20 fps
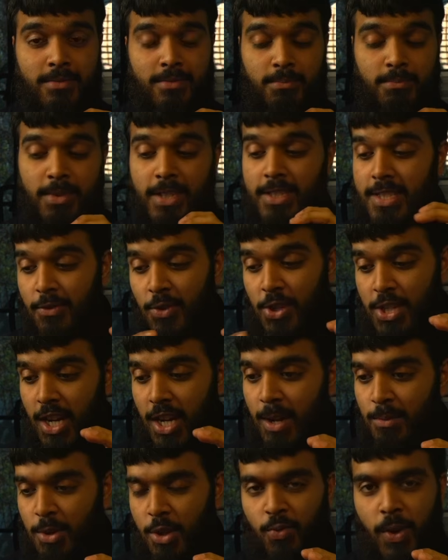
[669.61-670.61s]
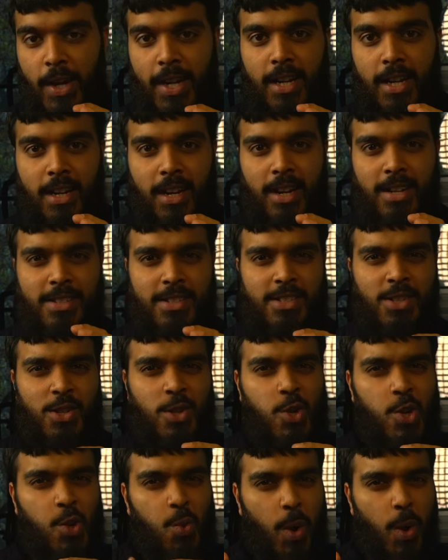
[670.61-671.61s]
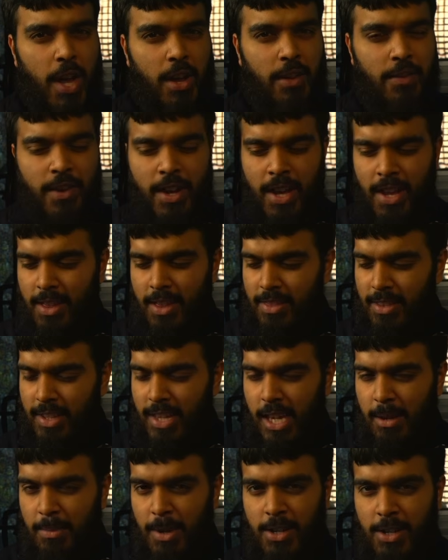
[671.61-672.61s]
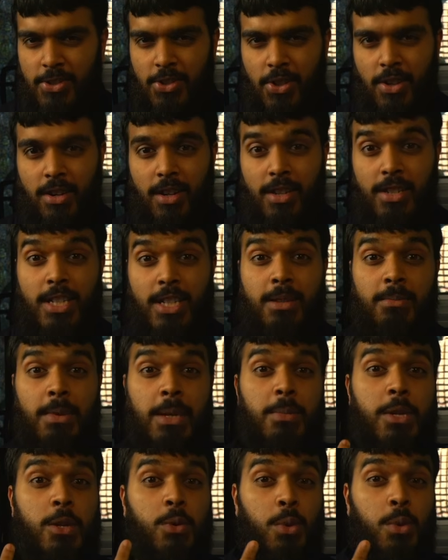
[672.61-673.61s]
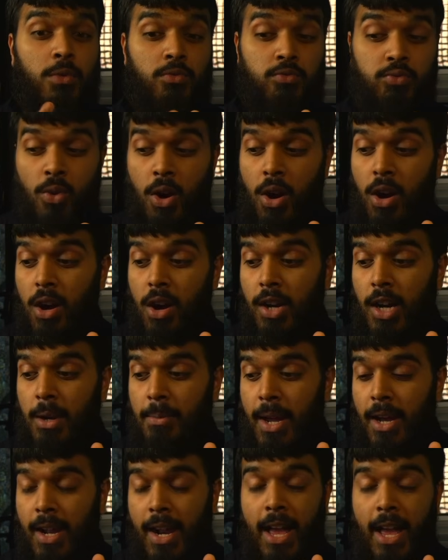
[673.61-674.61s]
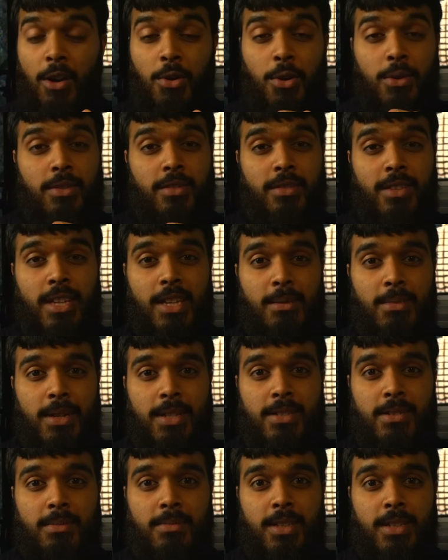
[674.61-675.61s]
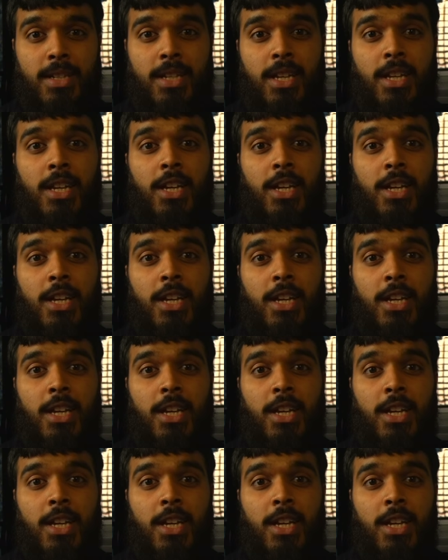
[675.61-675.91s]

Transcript: Because every time you recognize there's a new way of thinking about a certain idea, maybe you were wrong about how you're thinking about something,